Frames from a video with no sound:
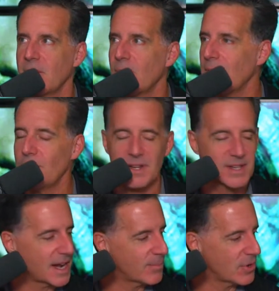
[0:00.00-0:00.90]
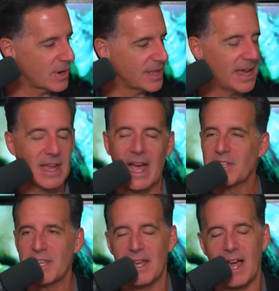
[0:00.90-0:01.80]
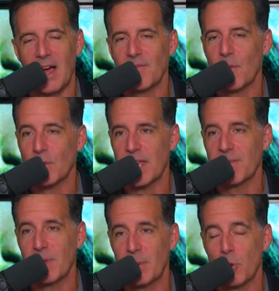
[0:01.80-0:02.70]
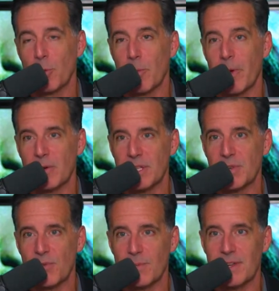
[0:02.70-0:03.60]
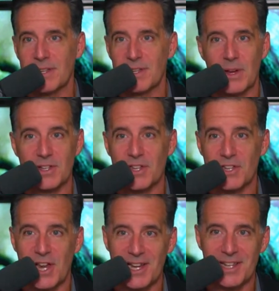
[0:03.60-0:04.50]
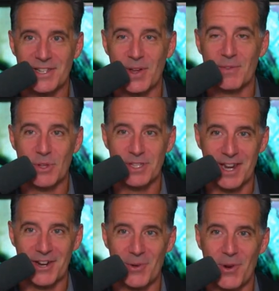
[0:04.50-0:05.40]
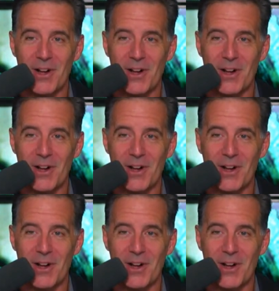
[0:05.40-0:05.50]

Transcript: what is it I put on that? Actually, unfortunately, I have people who prepare this for me, so I just sign it. So I haven't looked at it in a while.